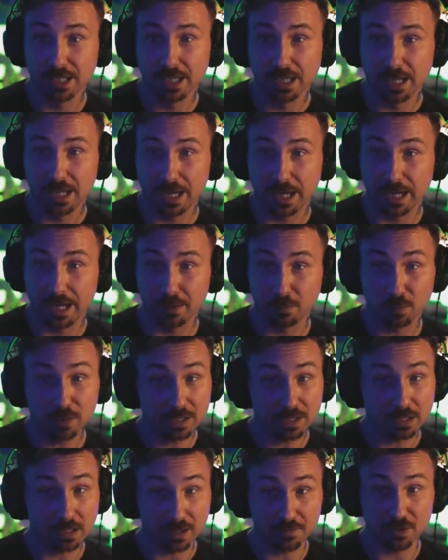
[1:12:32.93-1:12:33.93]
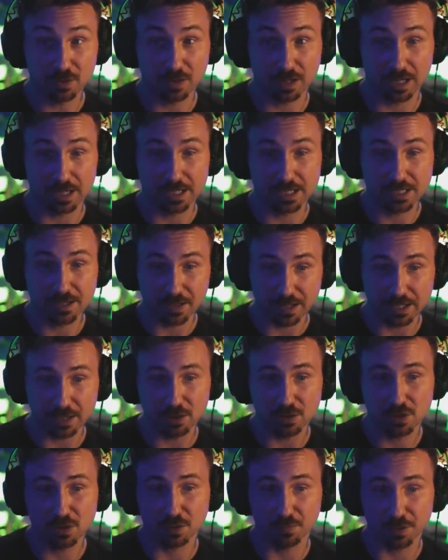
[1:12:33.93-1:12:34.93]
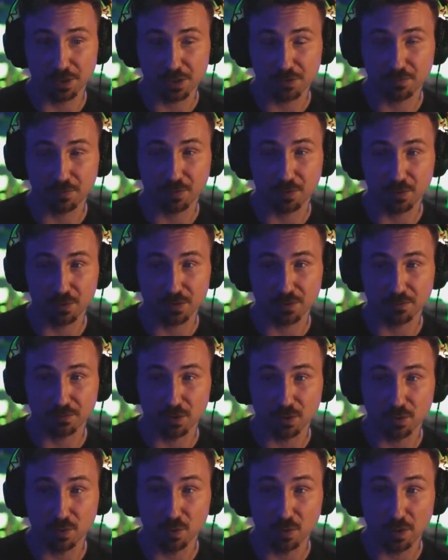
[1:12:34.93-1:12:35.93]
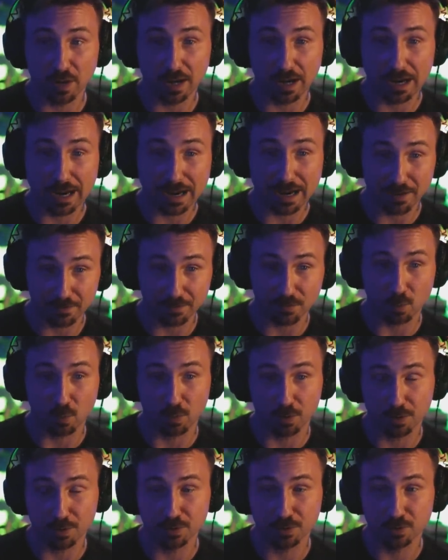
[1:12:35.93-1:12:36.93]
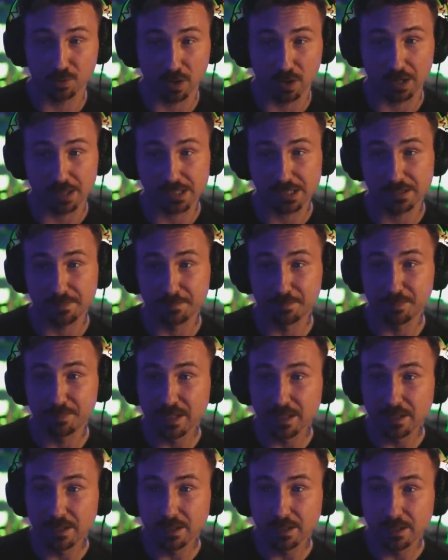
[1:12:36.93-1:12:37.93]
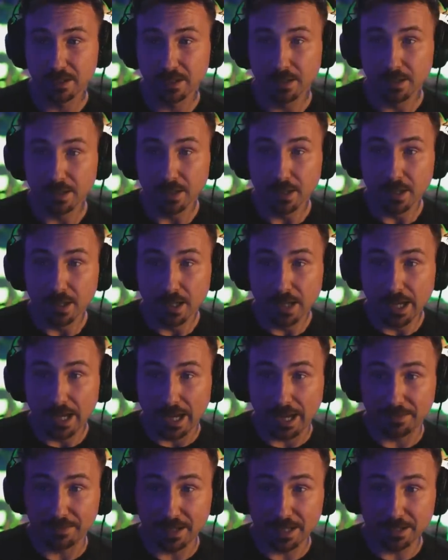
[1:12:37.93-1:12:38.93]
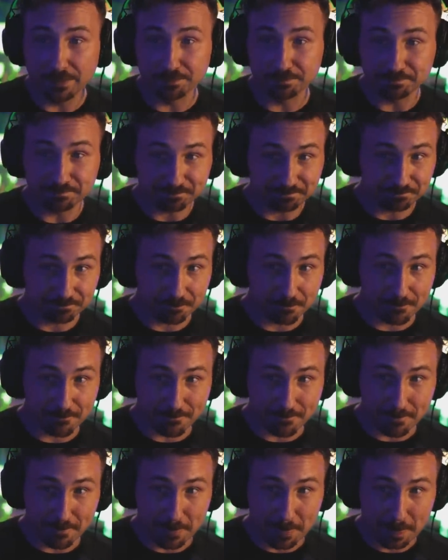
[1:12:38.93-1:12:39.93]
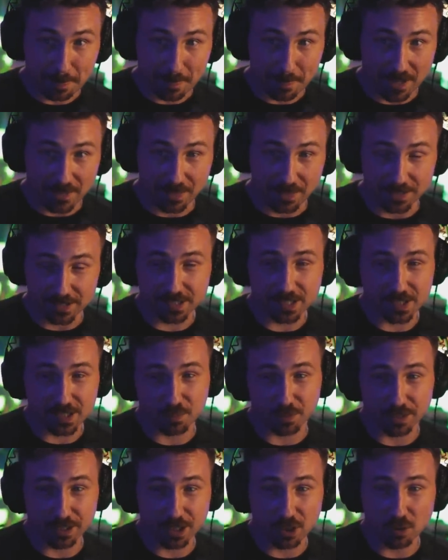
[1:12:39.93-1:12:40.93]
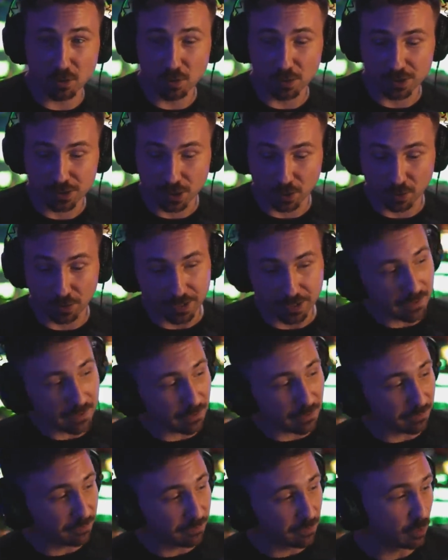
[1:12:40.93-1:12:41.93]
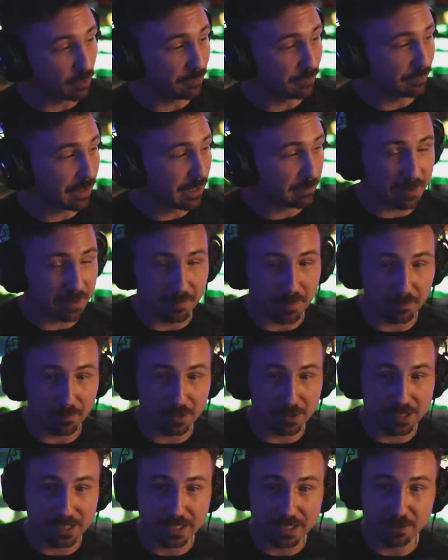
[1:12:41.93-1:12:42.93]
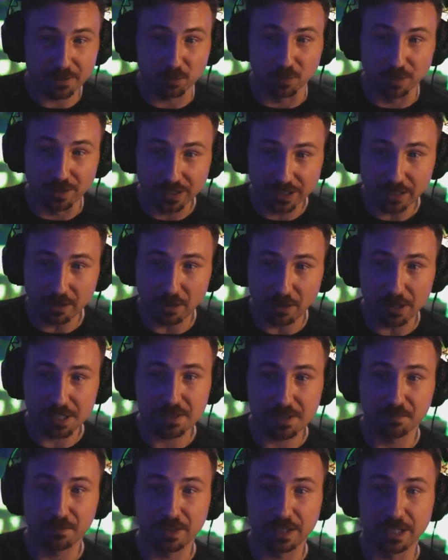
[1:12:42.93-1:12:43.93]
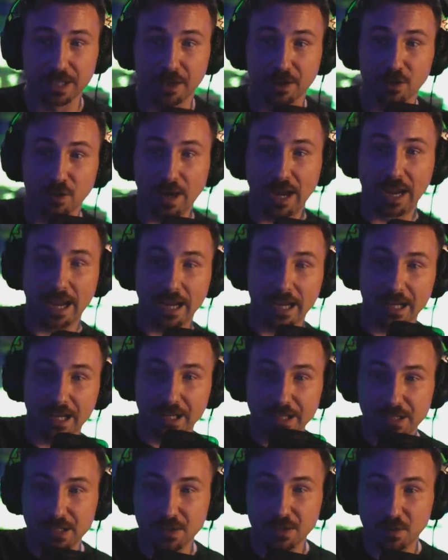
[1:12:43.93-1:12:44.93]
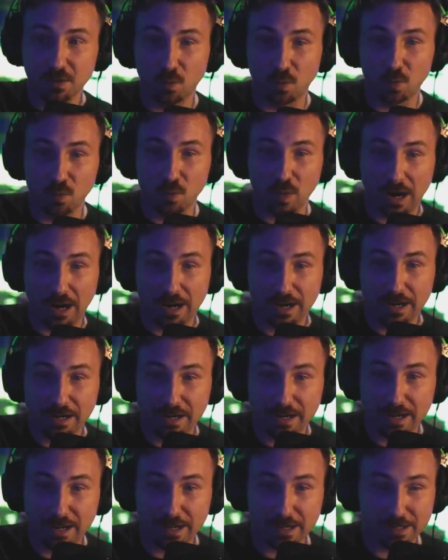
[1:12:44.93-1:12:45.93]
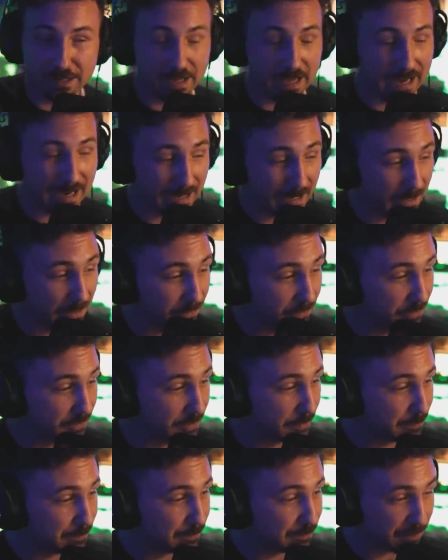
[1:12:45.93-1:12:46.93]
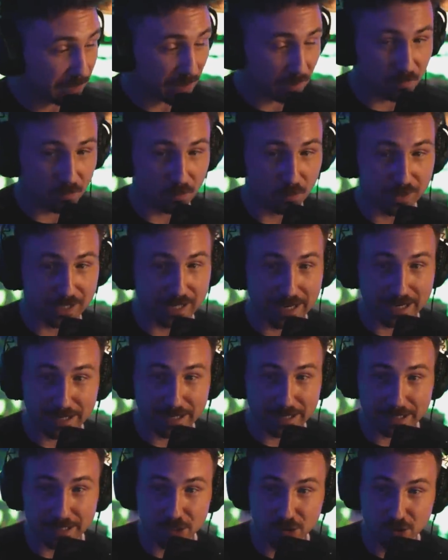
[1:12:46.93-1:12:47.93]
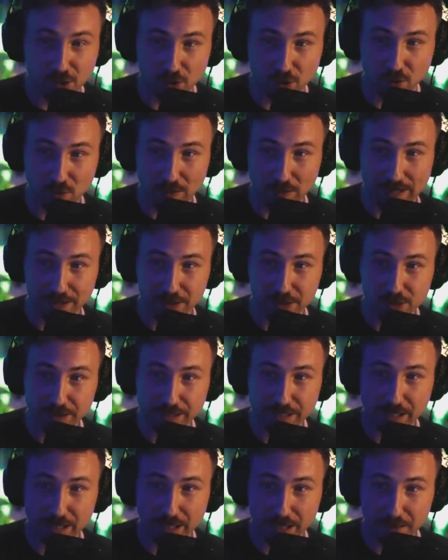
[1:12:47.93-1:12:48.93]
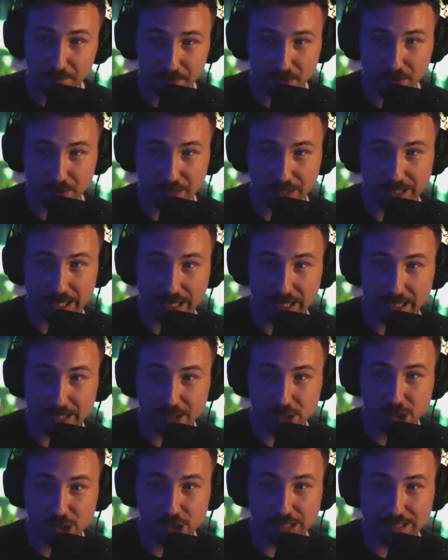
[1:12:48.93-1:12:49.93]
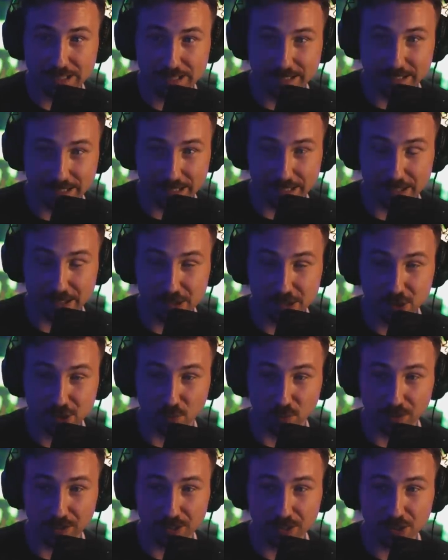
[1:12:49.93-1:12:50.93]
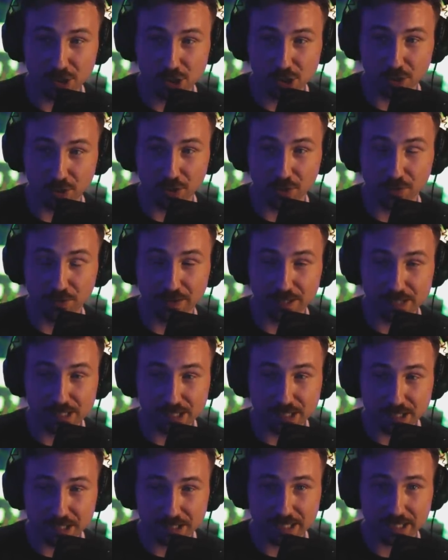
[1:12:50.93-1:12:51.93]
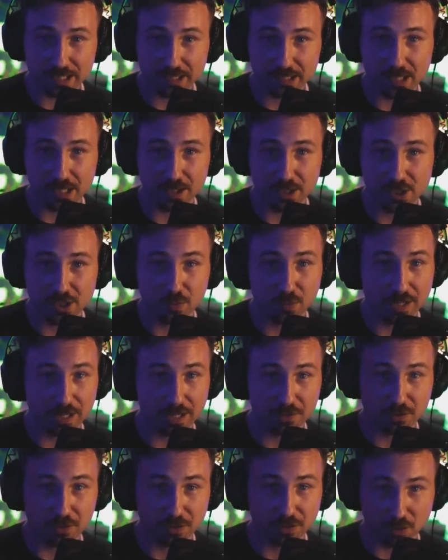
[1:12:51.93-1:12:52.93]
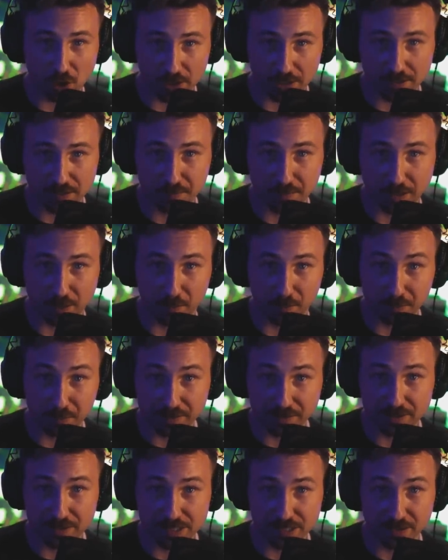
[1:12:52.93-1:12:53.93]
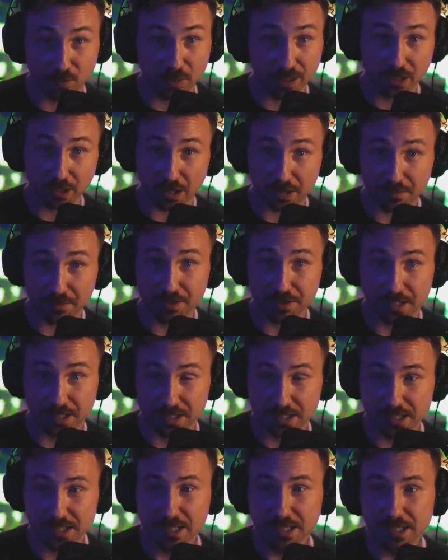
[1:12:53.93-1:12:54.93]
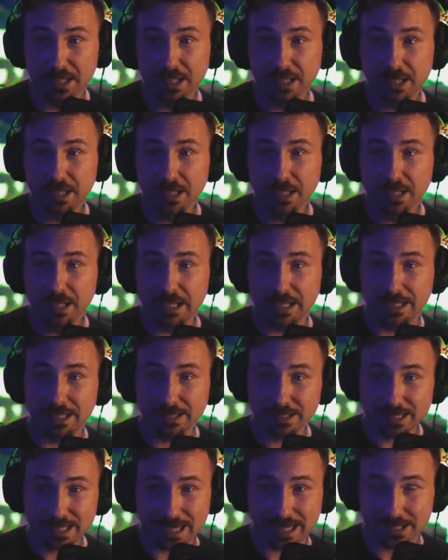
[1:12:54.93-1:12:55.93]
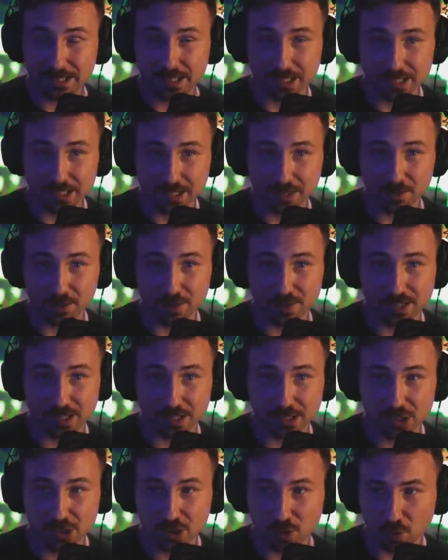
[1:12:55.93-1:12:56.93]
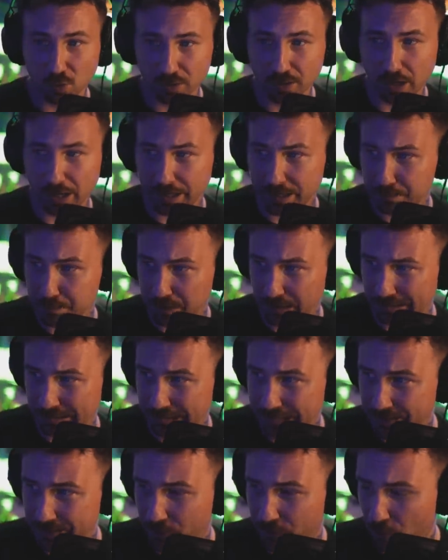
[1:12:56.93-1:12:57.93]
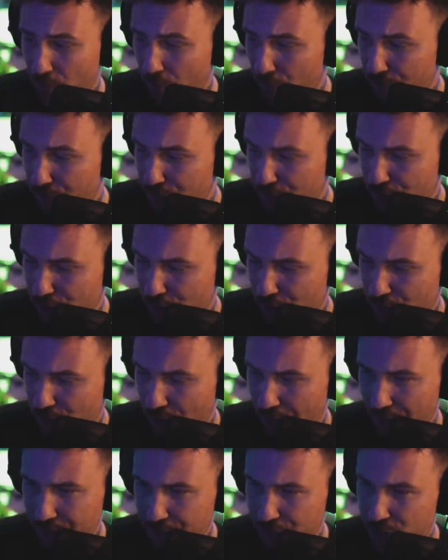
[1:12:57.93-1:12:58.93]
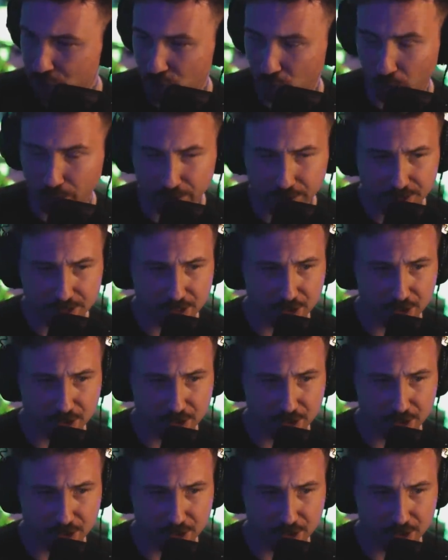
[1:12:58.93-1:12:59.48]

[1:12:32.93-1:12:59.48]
And we love you guys. Thank you so much for those of you who have ordered through us. And then this is really cool. So another Foogle family member did a really awesome video, and I uh, asked Rhiannon to actually upload it, and she did. So we're going to show you. This is a technology we actually talked about previously. We covered this. In Texas, there is a store, I believe, called Sh- uh, Schwartz or